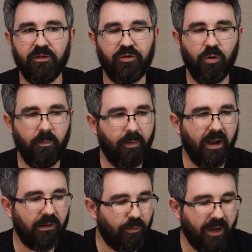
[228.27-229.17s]
Don't
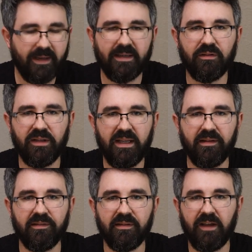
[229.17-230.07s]
buy a wide-angle
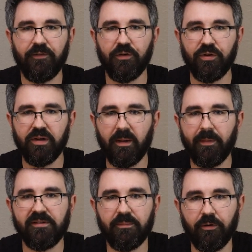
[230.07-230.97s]
lens if you're doing a
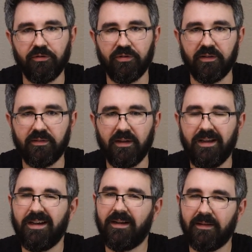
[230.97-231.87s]
bunch of portraits,
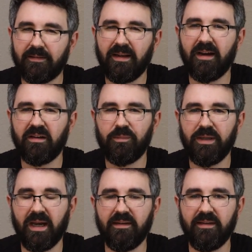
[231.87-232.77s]
because it's not going to
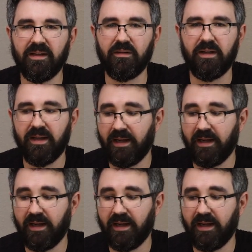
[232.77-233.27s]
be ideal.